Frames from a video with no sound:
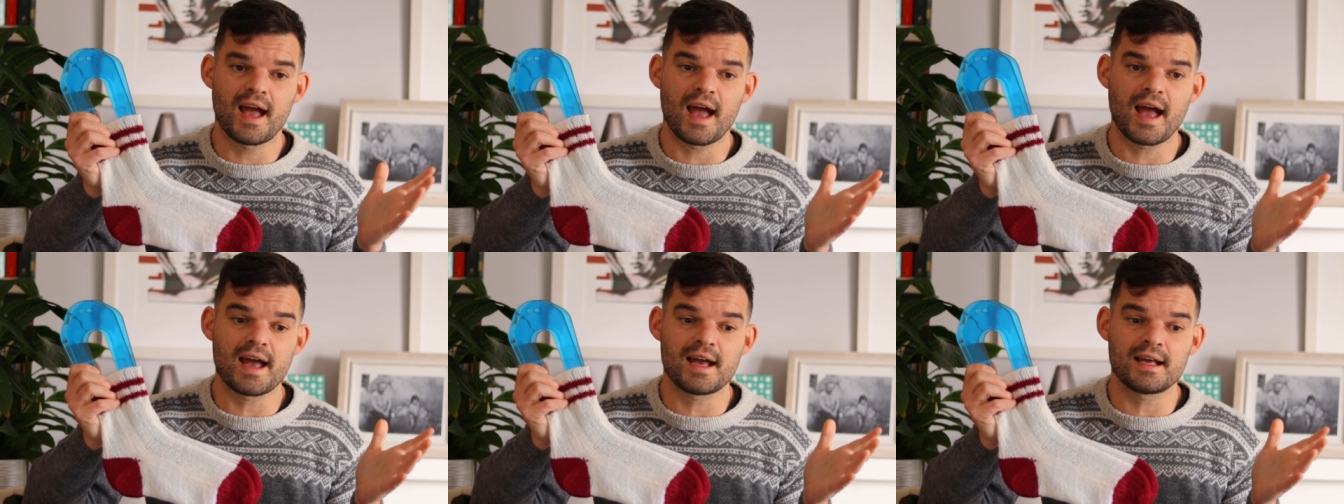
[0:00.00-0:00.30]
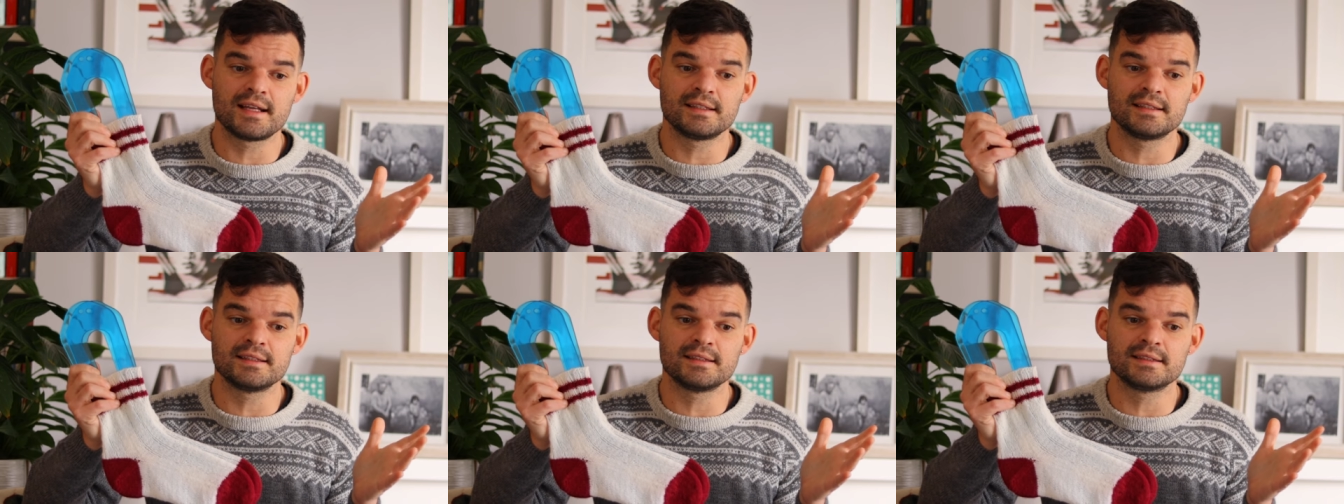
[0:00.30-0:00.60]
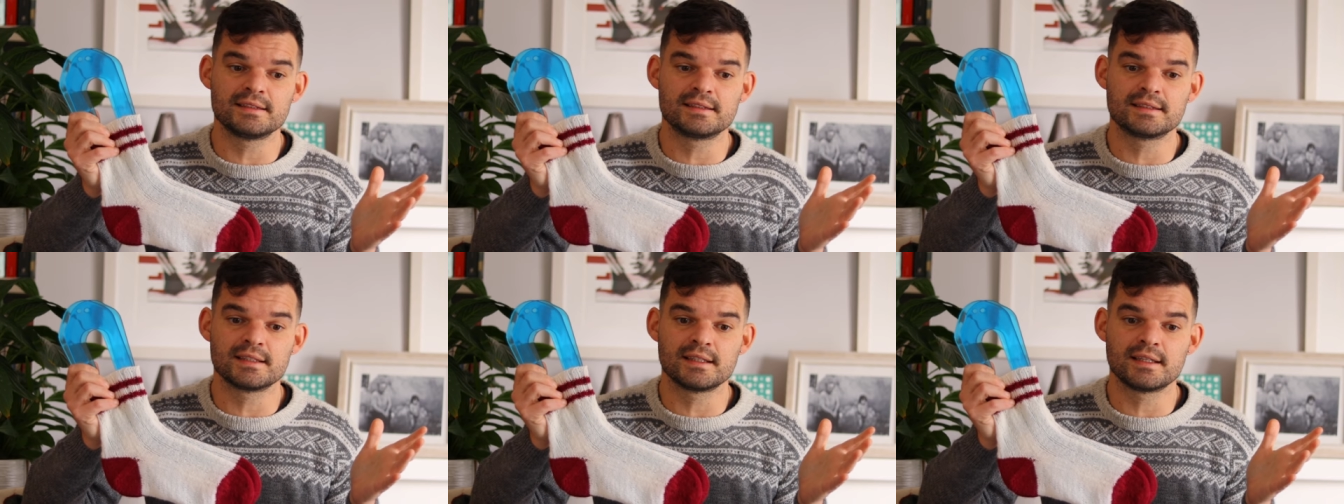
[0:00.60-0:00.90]

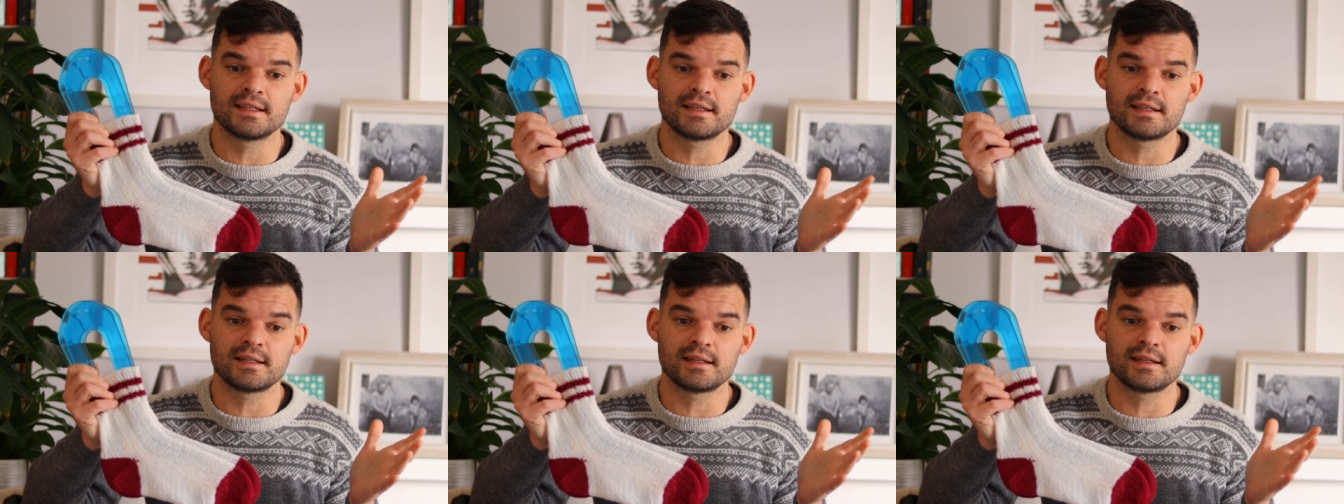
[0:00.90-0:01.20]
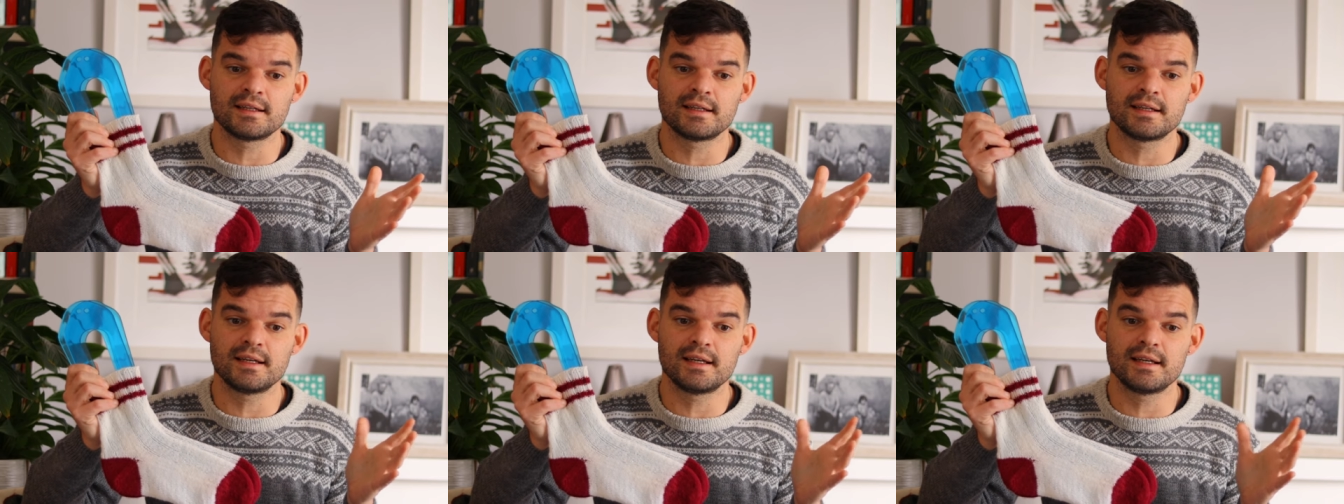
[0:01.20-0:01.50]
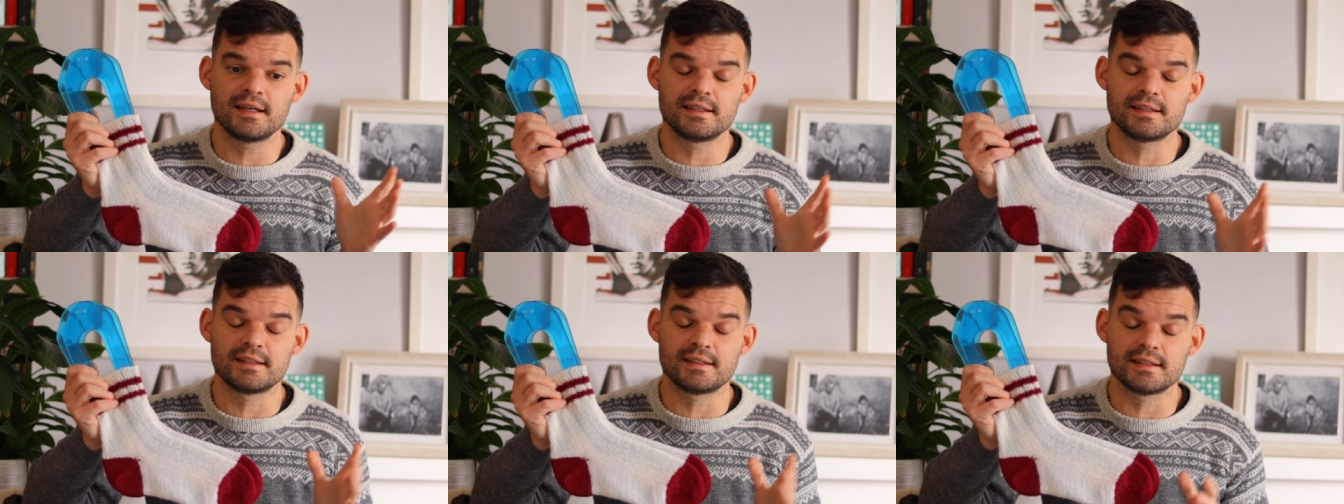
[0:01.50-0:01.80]
And uh,
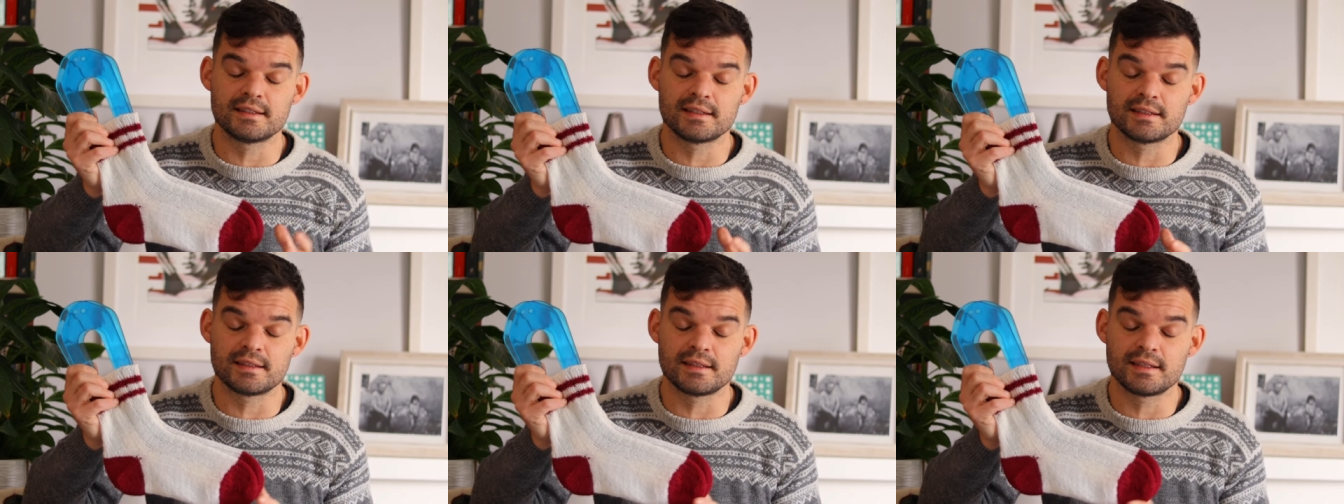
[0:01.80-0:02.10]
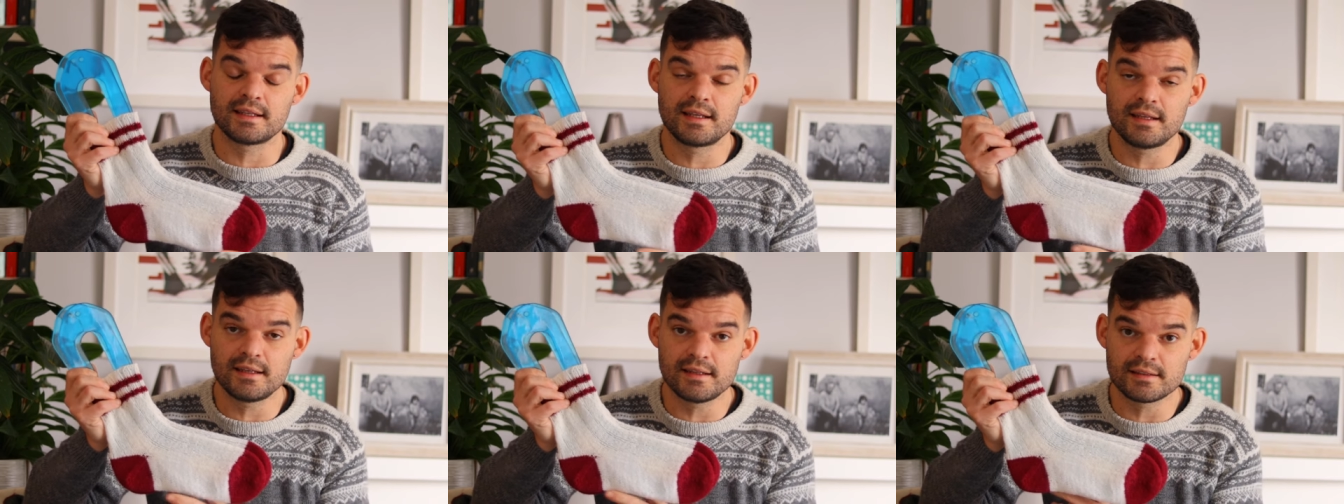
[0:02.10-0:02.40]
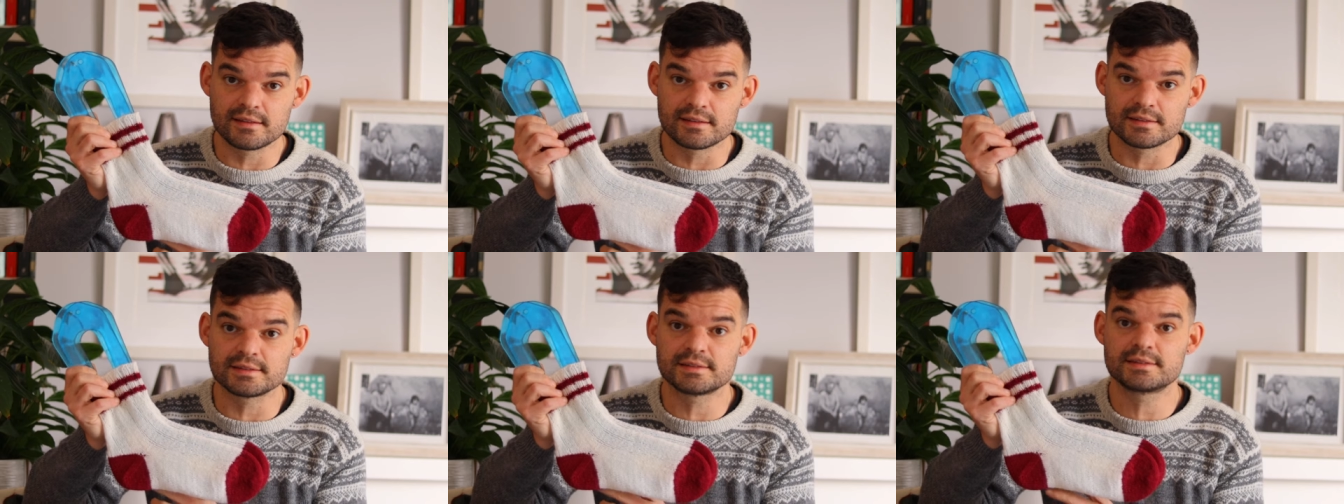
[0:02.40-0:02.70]
the
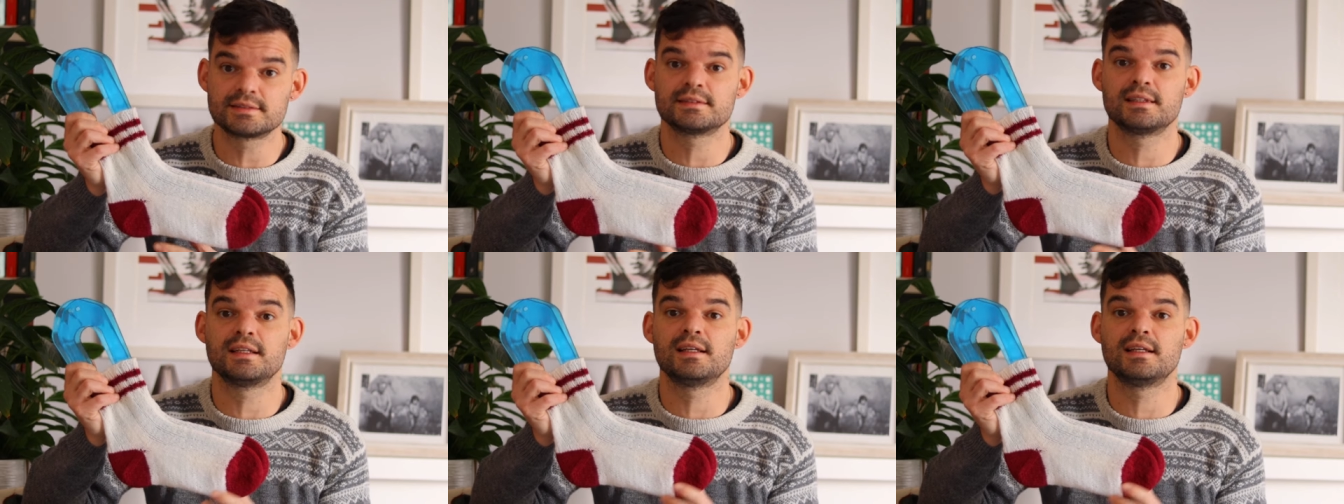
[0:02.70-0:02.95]
heels